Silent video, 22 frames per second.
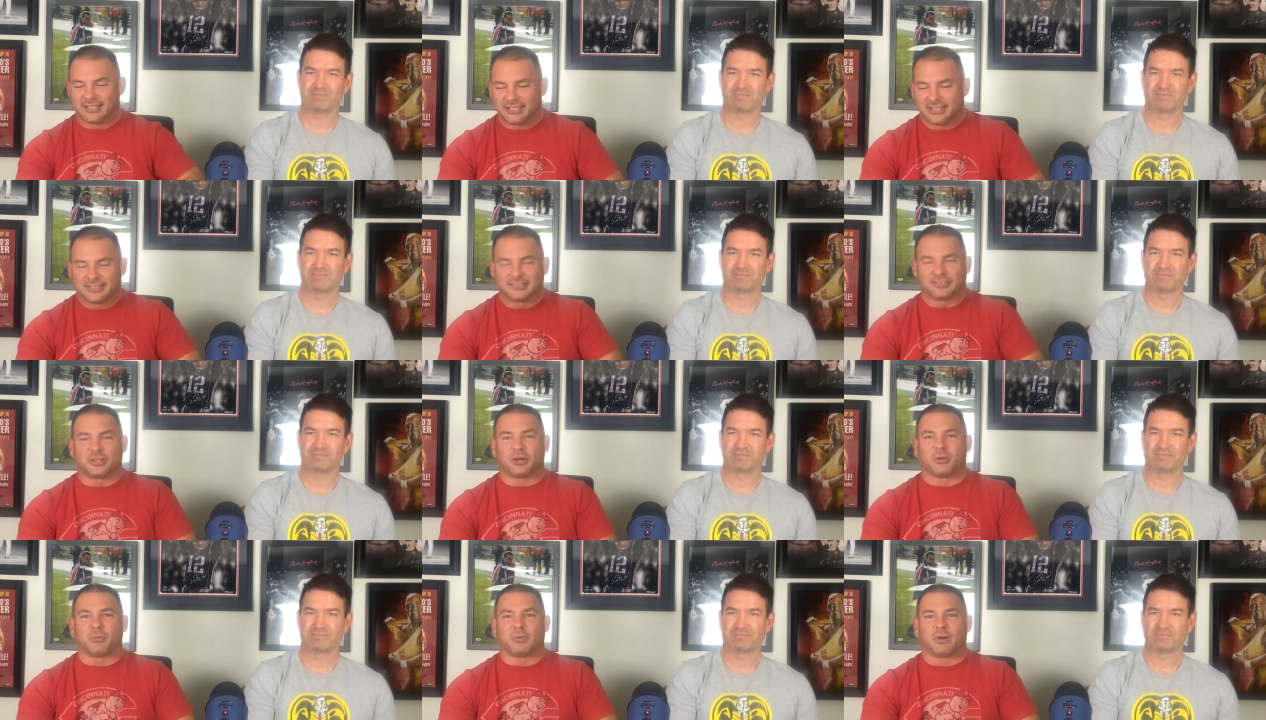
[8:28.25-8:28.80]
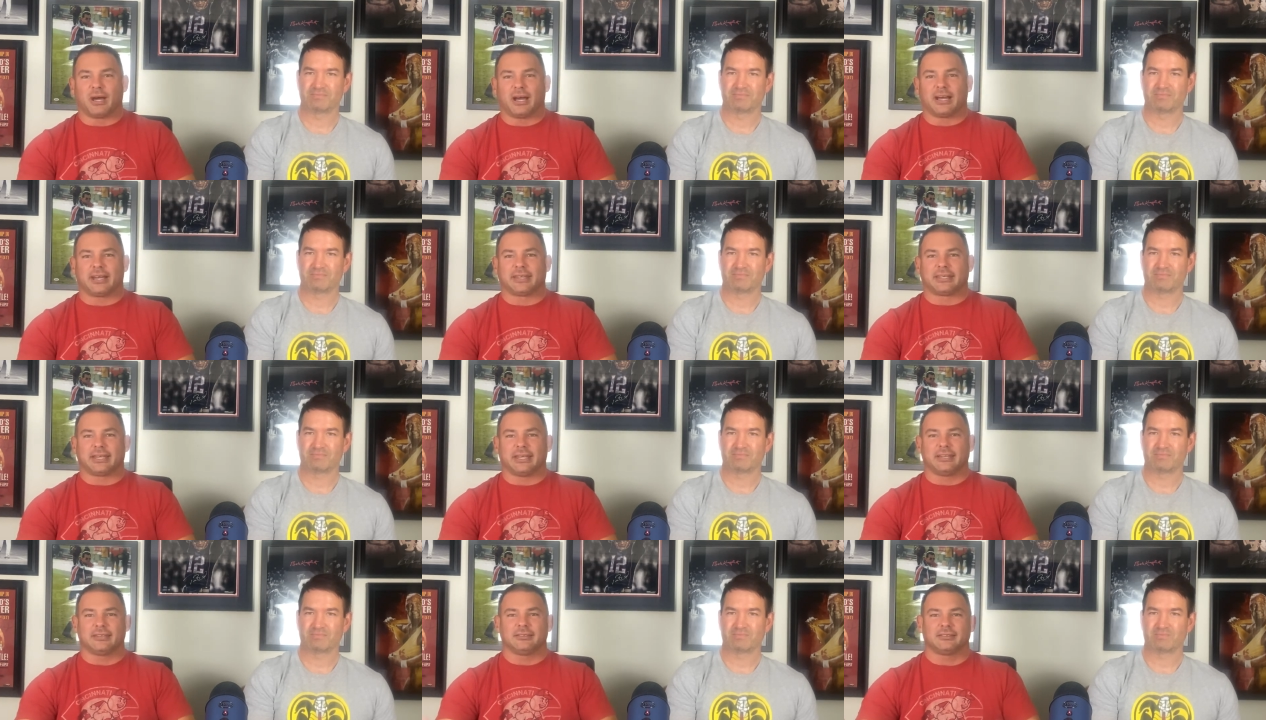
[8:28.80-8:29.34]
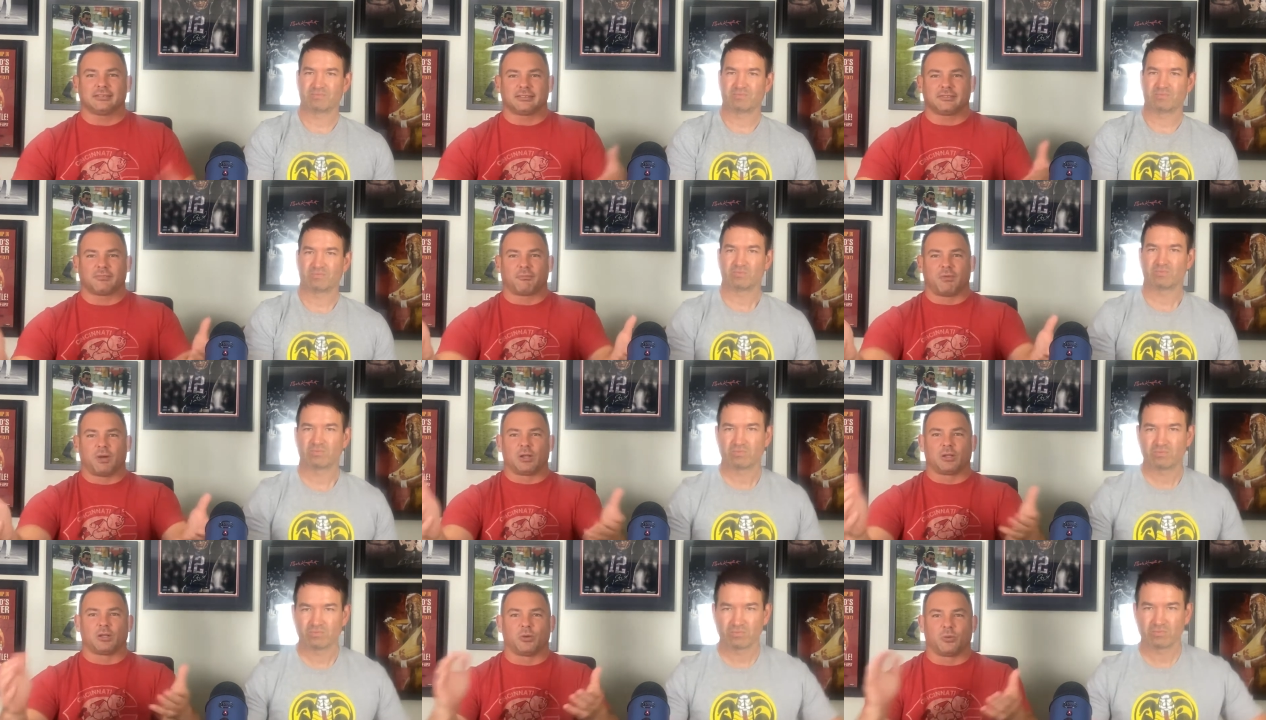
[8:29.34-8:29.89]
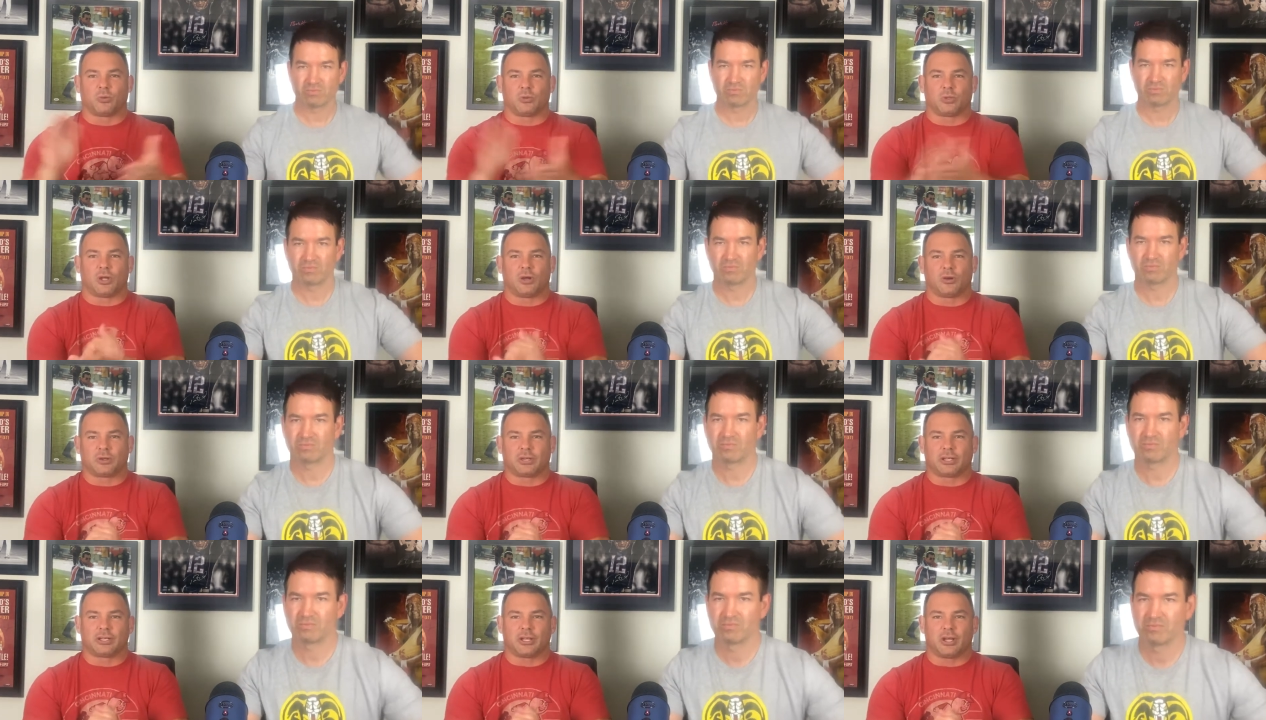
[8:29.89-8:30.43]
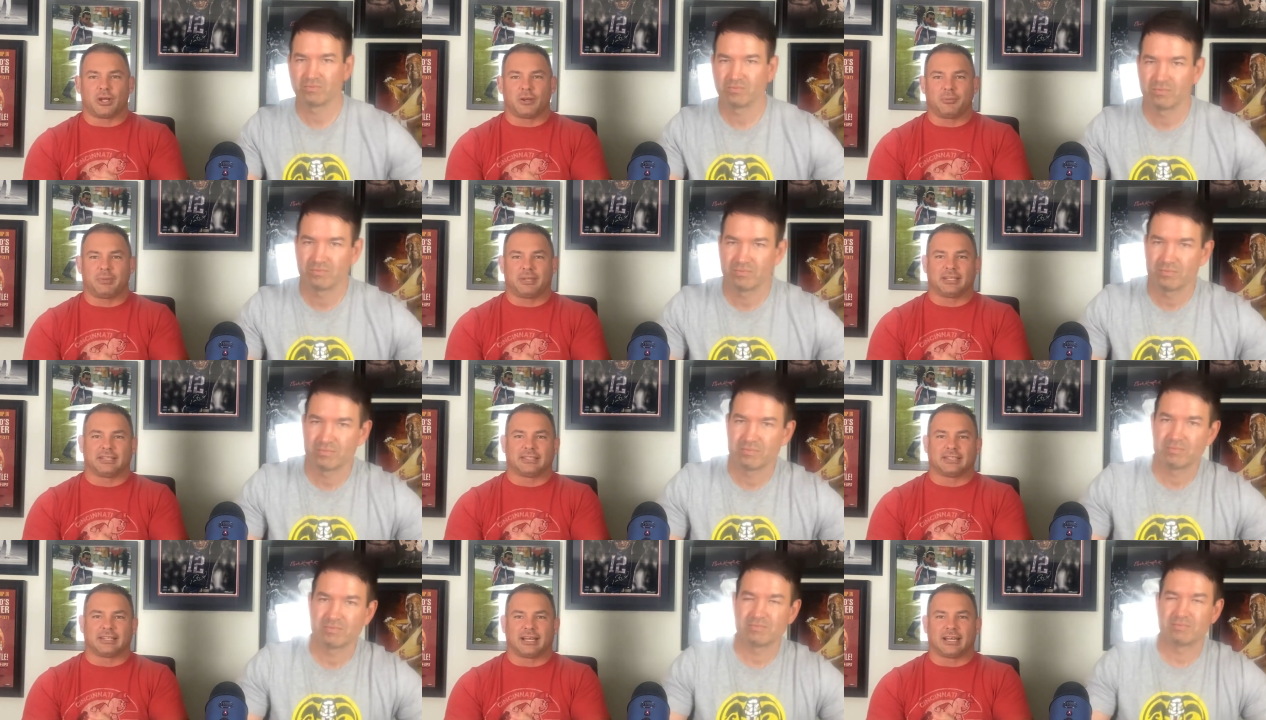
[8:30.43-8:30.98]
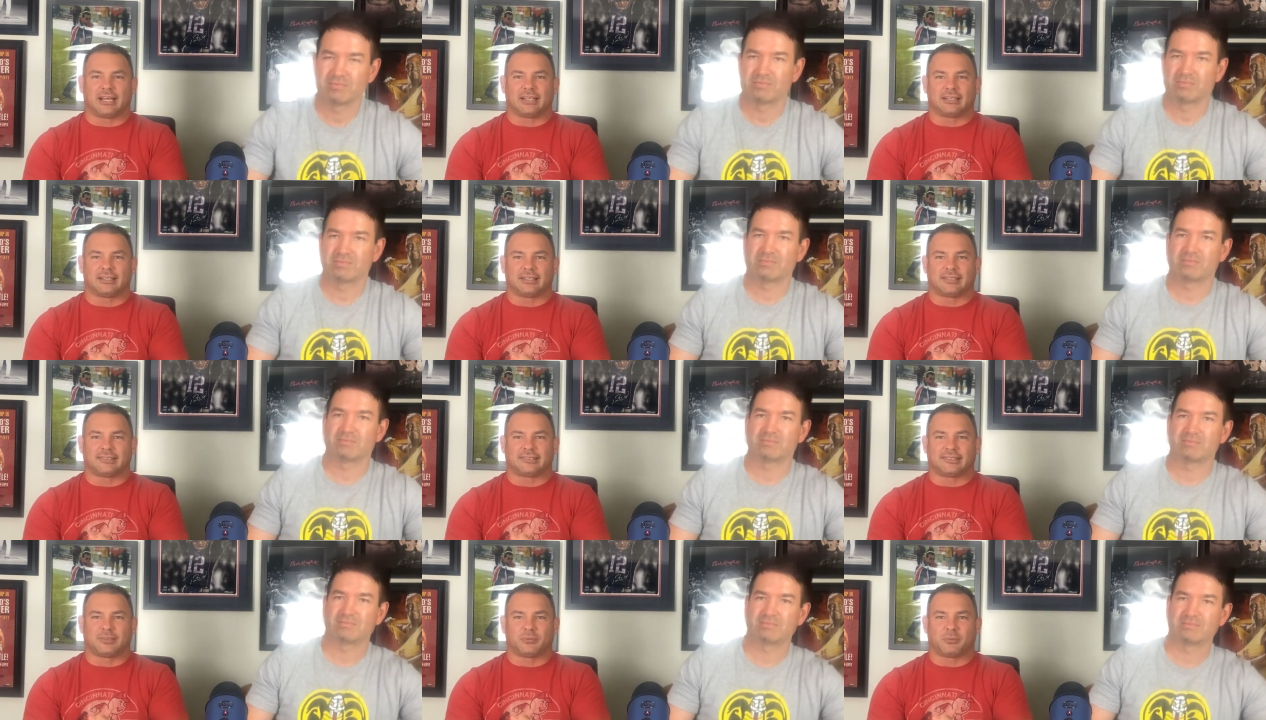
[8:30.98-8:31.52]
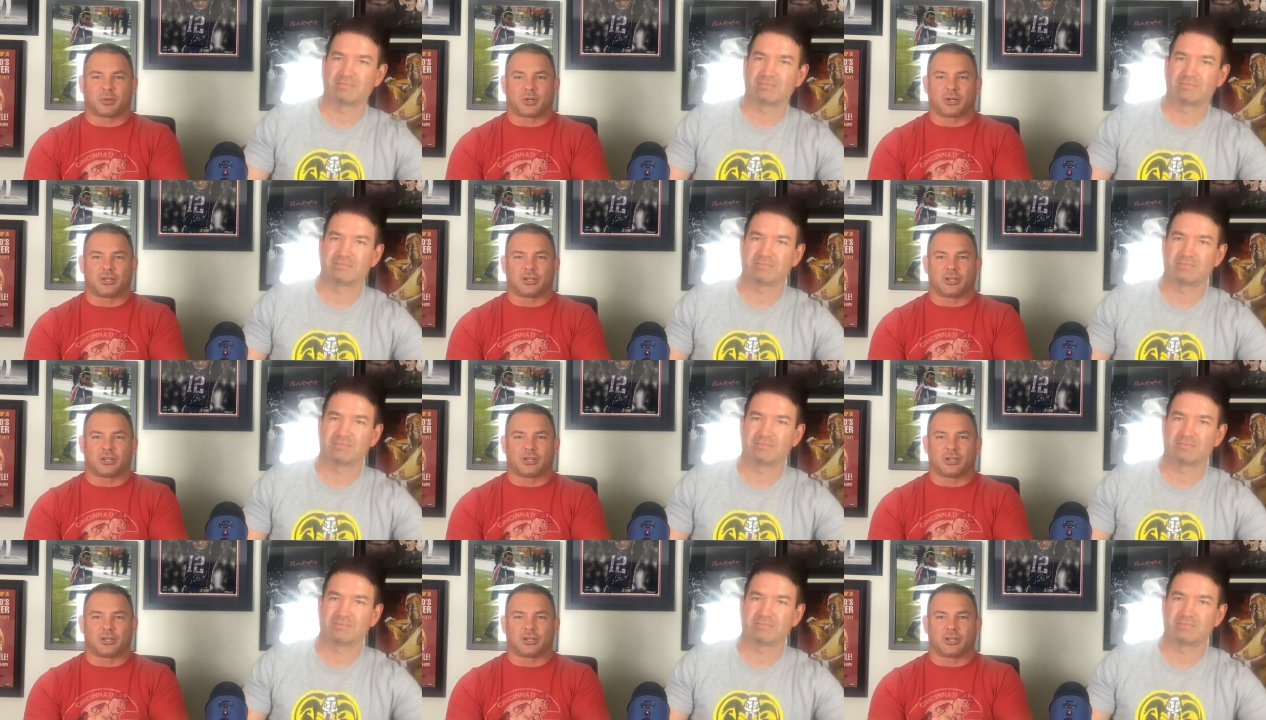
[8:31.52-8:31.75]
Speaker 1: so again, follow along at home, and let's see where you